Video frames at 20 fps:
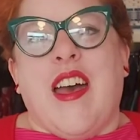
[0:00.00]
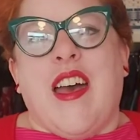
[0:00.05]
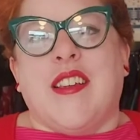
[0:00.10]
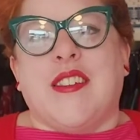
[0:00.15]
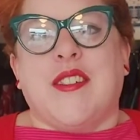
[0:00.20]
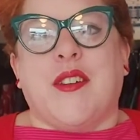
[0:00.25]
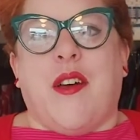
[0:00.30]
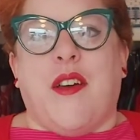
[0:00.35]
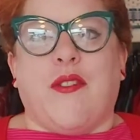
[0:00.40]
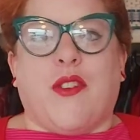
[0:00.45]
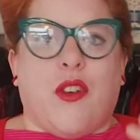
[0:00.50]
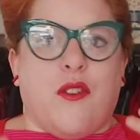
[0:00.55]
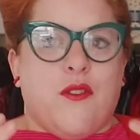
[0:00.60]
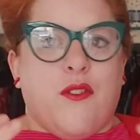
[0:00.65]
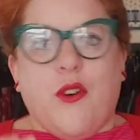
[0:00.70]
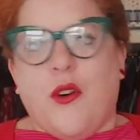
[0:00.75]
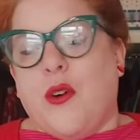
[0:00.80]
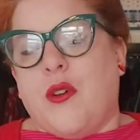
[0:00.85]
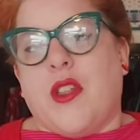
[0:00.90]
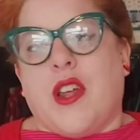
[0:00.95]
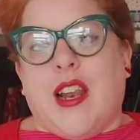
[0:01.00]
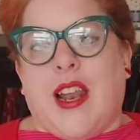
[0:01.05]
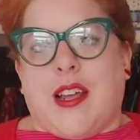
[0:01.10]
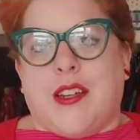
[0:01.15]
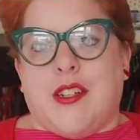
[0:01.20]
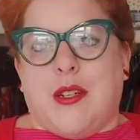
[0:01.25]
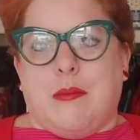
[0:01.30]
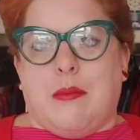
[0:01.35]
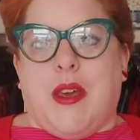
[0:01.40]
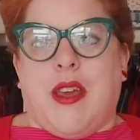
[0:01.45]
So I've gone for all the
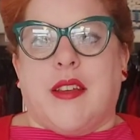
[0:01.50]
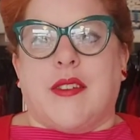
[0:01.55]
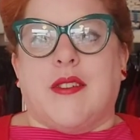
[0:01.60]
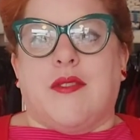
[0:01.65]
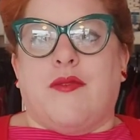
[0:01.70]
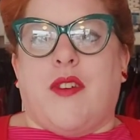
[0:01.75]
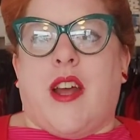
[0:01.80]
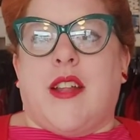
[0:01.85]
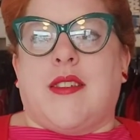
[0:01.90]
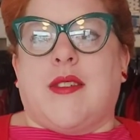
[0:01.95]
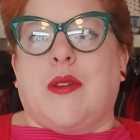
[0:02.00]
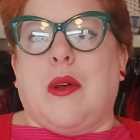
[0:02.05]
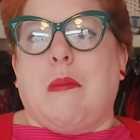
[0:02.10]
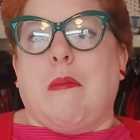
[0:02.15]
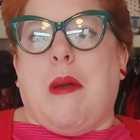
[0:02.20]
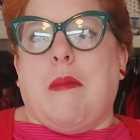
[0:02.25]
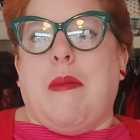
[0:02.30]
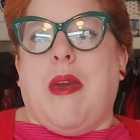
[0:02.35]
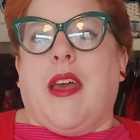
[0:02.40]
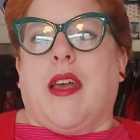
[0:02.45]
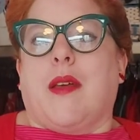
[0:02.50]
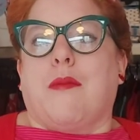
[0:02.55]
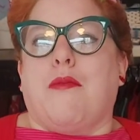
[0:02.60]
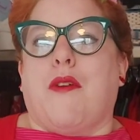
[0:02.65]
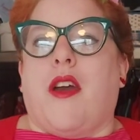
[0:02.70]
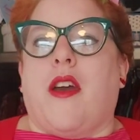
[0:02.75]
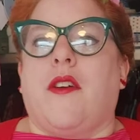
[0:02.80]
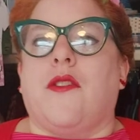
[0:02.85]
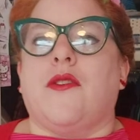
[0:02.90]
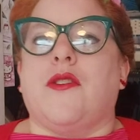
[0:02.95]
clashing pinks and reds, got my pink
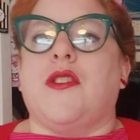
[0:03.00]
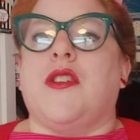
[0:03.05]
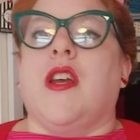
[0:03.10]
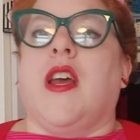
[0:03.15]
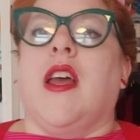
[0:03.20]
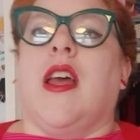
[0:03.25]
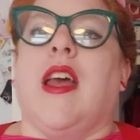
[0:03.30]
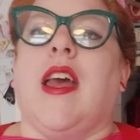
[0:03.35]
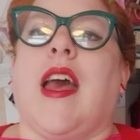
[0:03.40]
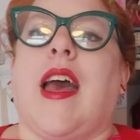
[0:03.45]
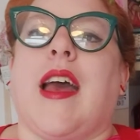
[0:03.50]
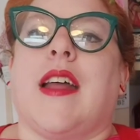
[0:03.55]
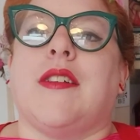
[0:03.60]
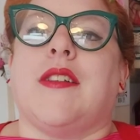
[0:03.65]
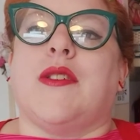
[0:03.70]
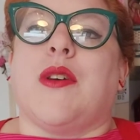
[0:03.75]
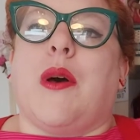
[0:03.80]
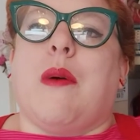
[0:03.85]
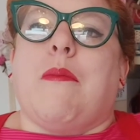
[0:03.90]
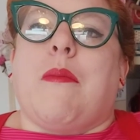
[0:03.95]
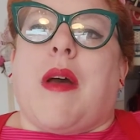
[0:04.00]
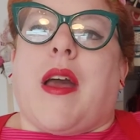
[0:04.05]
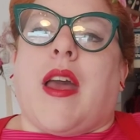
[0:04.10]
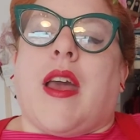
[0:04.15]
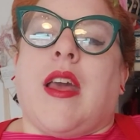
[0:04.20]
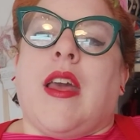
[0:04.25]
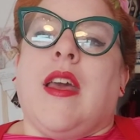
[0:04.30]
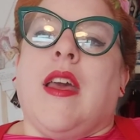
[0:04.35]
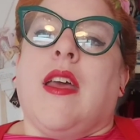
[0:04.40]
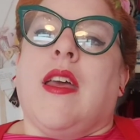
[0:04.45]
brooch, and on
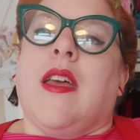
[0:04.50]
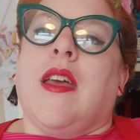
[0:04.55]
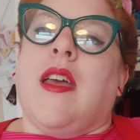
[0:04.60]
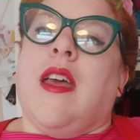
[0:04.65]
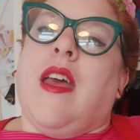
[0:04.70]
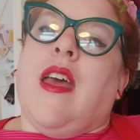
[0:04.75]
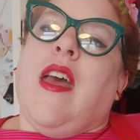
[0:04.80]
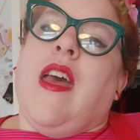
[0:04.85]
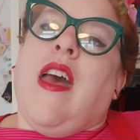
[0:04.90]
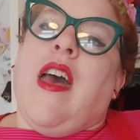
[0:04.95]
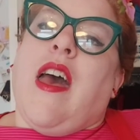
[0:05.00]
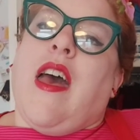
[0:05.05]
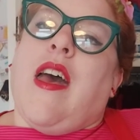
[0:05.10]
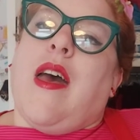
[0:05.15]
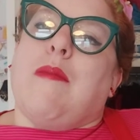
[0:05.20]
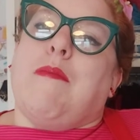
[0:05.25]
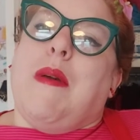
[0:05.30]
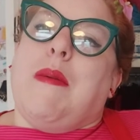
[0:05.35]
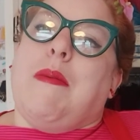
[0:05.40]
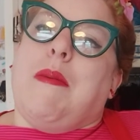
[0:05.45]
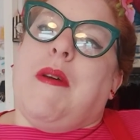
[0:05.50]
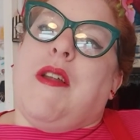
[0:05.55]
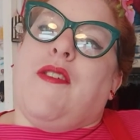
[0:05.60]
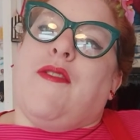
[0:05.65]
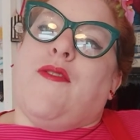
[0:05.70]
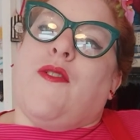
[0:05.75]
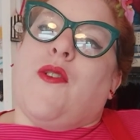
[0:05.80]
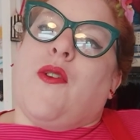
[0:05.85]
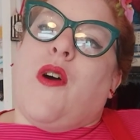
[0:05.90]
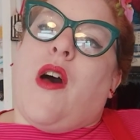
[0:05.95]
my Pippi
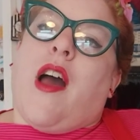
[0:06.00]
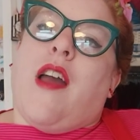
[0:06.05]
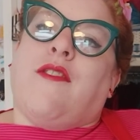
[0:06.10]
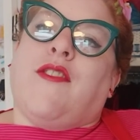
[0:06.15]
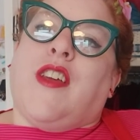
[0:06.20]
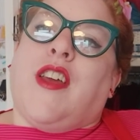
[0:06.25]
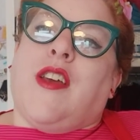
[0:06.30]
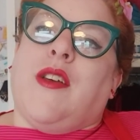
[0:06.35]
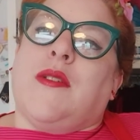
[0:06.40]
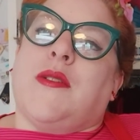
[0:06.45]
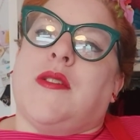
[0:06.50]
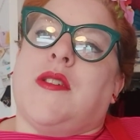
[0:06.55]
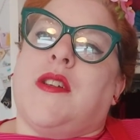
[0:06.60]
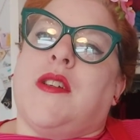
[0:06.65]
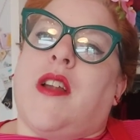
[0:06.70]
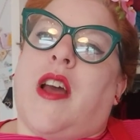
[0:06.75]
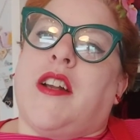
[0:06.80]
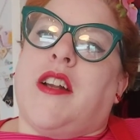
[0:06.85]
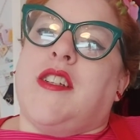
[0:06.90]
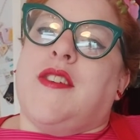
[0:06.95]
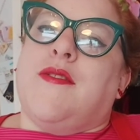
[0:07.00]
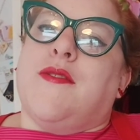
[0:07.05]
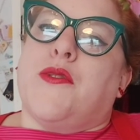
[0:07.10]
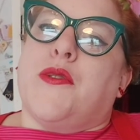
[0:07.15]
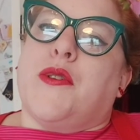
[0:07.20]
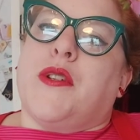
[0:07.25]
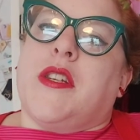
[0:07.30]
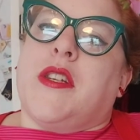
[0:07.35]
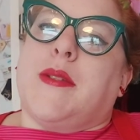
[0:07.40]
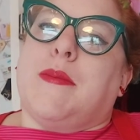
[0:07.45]
pinafore I've used
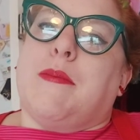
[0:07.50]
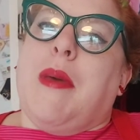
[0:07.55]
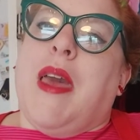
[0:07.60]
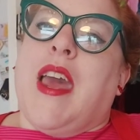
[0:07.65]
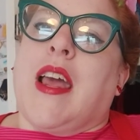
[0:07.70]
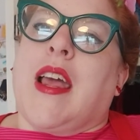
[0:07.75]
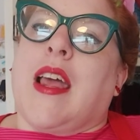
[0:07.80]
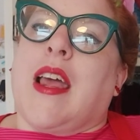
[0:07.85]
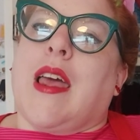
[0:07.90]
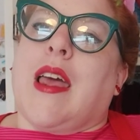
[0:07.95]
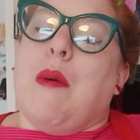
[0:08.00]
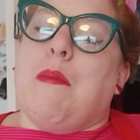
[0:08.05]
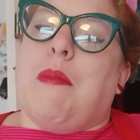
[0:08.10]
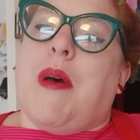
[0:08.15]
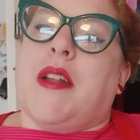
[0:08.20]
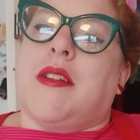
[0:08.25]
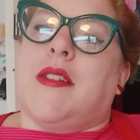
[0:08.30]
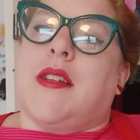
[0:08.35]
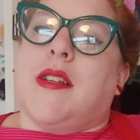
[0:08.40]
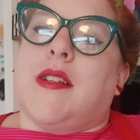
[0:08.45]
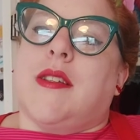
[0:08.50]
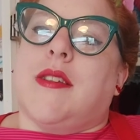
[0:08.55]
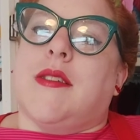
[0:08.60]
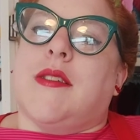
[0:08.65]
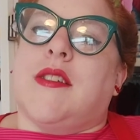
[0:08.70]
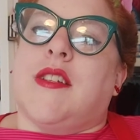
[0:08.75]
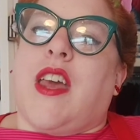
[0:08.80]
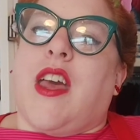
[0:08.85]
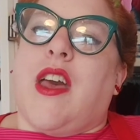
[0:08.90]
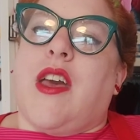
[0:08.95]
1940s pink buttons
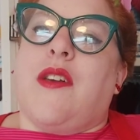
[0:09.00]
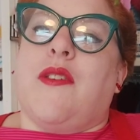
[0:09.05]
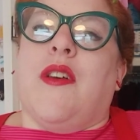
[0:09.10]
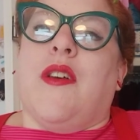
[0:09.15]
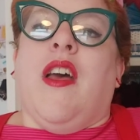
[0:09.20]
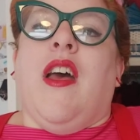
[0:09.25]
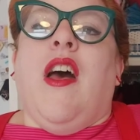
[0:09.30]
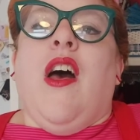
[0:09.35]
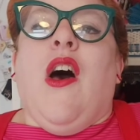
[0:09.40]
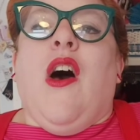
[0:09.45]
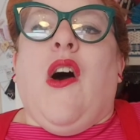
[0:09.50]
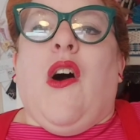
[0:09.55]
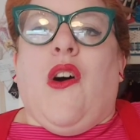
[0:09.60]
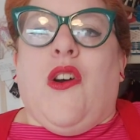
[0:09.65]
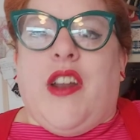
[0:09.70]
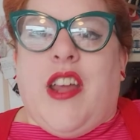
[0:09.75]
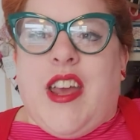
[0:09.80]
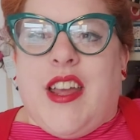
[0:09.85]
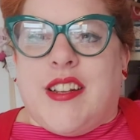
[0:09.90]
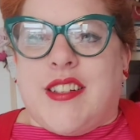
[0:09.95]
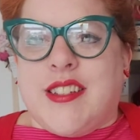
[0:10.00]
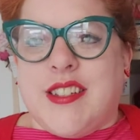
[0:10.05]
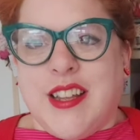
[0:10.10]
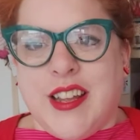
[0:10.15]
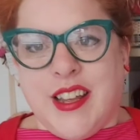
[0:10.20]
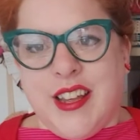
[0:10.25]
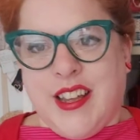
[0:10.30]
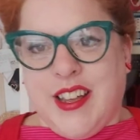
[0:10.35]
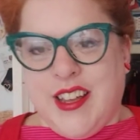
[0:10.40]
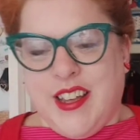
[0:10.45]
to go on it,
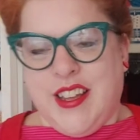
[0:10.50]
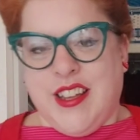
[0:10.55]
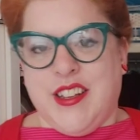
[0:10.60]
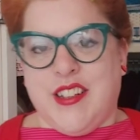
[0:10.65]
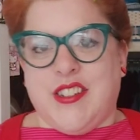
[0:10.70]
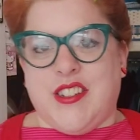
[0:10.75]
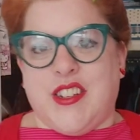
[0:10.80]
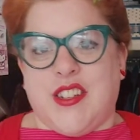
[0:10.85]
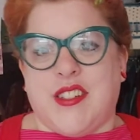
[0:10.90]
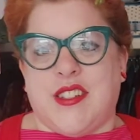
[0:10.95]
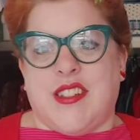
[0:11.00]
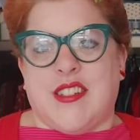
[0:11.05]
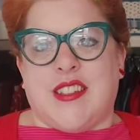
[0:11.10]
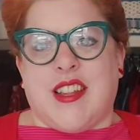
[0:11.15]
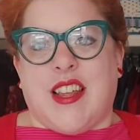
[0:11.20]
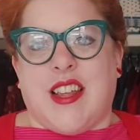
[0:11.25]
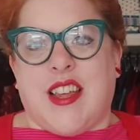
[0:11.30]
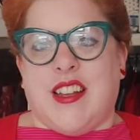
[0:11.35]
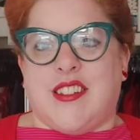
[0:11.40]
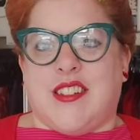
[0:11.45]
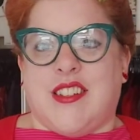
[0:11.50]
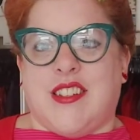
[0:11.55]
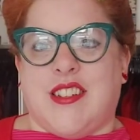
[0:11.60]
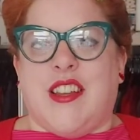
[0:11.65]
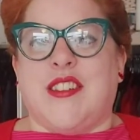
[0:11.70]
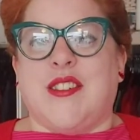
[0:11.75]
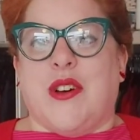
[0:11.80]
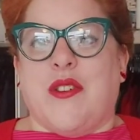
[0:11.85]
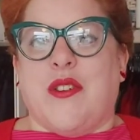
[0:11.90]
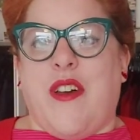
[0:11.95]
just as that to
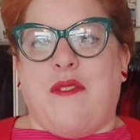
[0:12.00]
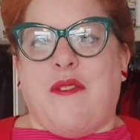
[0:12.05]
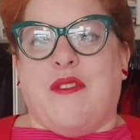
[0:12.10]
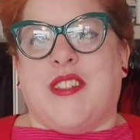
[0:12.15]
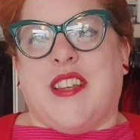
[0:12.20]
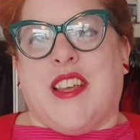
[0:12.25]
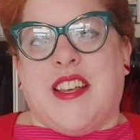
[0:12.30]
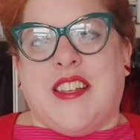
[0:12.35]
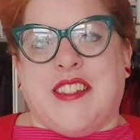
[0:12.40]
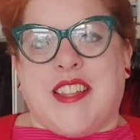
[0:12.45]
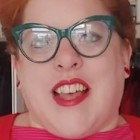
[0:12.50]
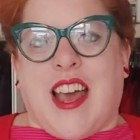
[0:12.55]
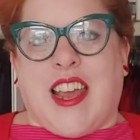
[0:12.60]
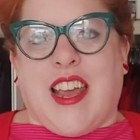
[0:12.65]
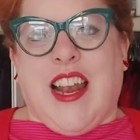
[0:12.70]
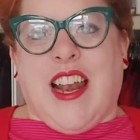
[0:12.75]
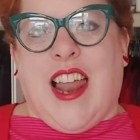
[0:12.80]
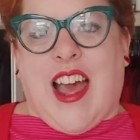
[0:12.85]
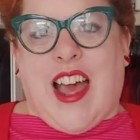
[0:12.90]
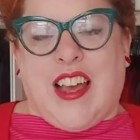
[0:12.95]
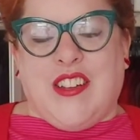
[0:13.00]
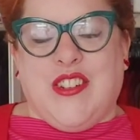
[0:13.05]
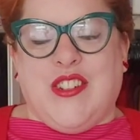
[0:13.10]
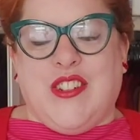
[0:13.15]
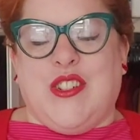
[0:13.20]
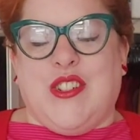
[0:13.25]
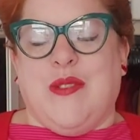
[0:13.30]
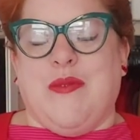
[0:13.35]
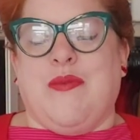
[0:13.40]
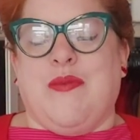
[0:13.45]
sort of emphasise that
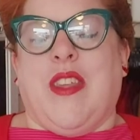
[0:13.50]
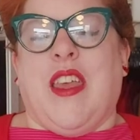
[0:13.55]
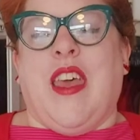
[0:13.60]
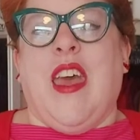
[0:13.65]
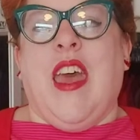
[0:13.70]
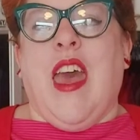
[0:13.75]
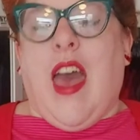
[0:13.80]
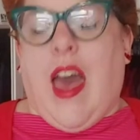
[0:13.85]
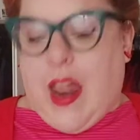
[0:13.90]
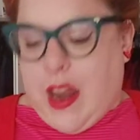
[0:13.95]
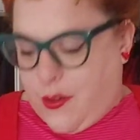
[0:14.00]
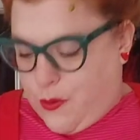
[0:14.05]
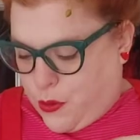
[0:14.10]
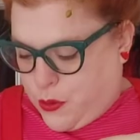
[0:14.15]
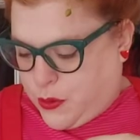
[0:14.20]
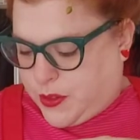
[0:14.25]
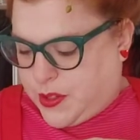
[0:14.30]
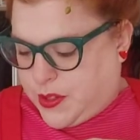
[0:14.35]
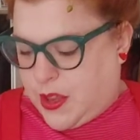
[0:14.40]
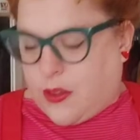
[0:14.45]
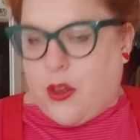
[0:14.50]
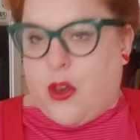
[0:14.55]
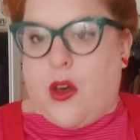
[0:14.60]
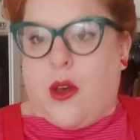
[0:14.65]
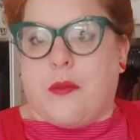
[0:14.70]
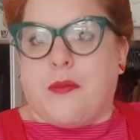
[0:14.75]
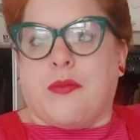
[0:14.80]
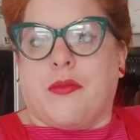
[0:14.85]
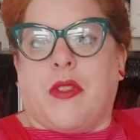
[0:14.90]
clash. And I've also got